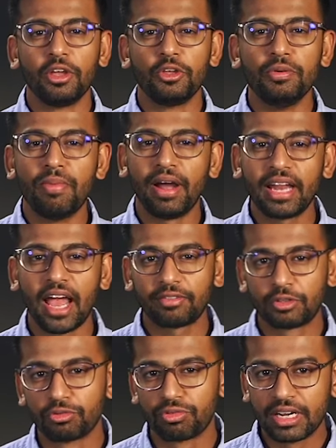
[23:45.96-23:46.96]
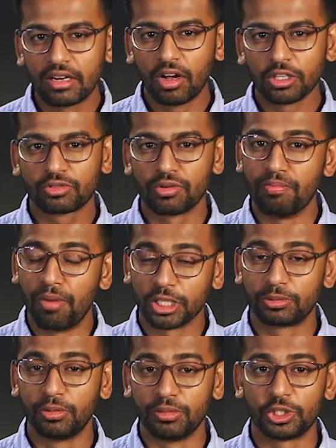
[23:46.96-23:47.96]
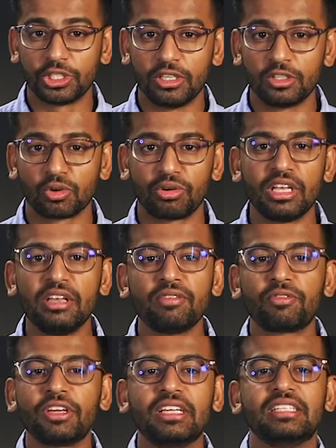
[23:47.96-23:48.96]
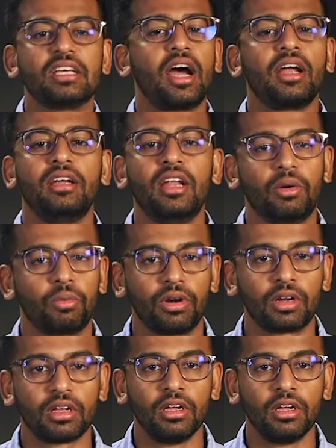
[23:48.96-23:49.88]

You might have to read logs from multiple machines or even for your entire network.